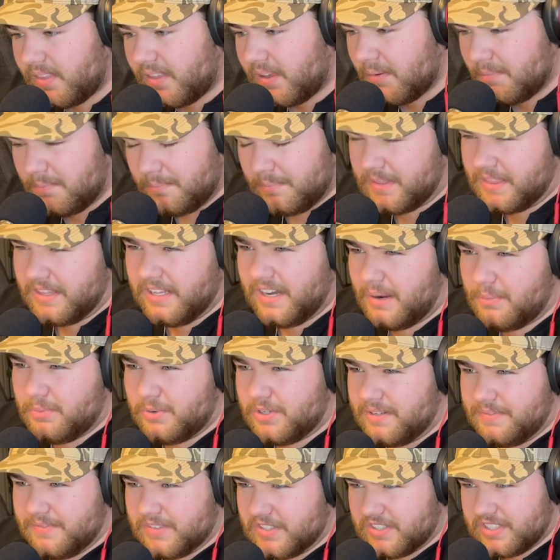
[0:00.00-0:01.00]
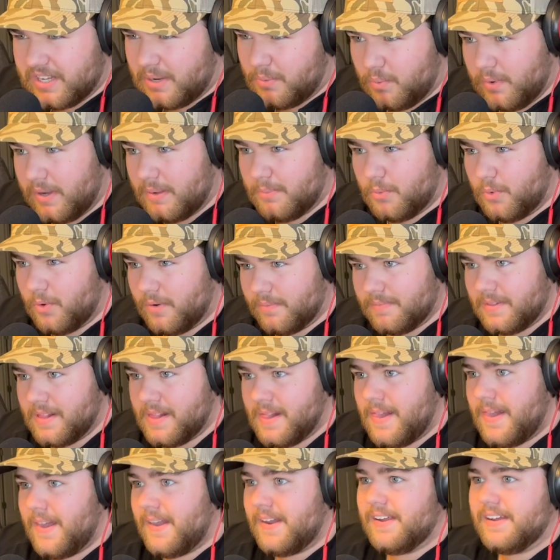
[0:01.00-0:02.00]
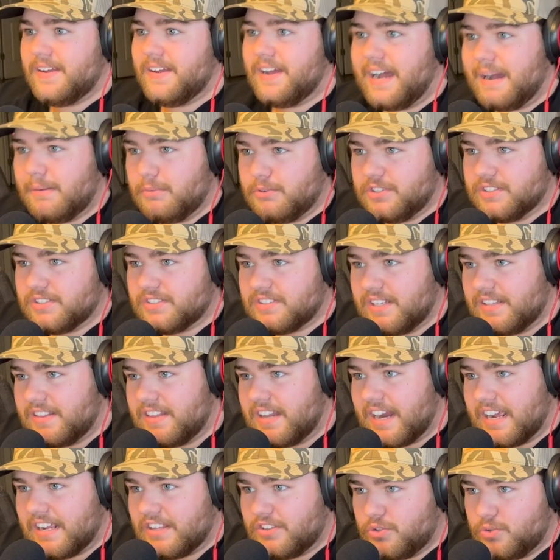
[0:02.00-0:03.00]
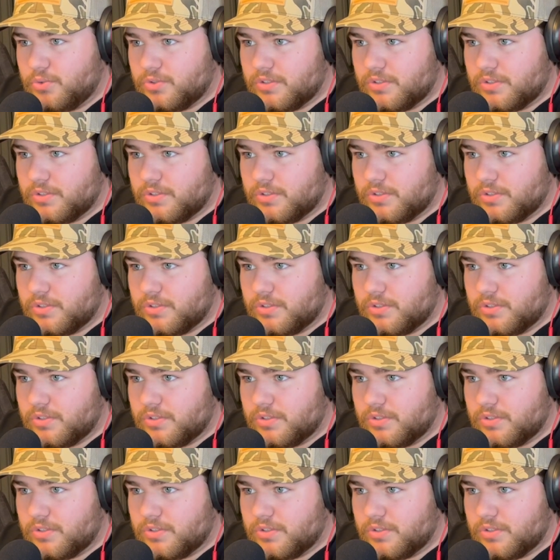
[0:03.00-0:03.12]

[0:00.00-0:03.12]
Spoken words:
But then I wouldn't even say way more. I would just say that I use